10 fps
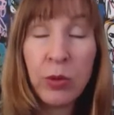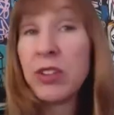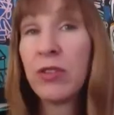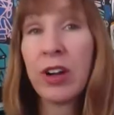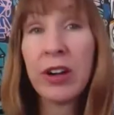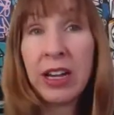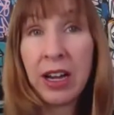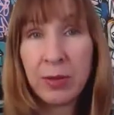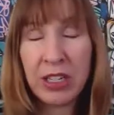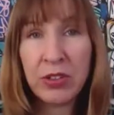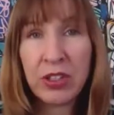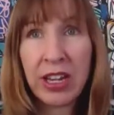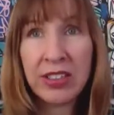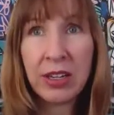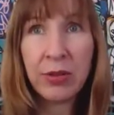was a very common use
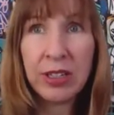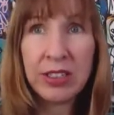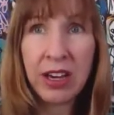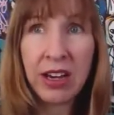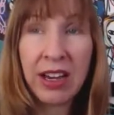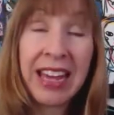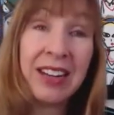case that we saw.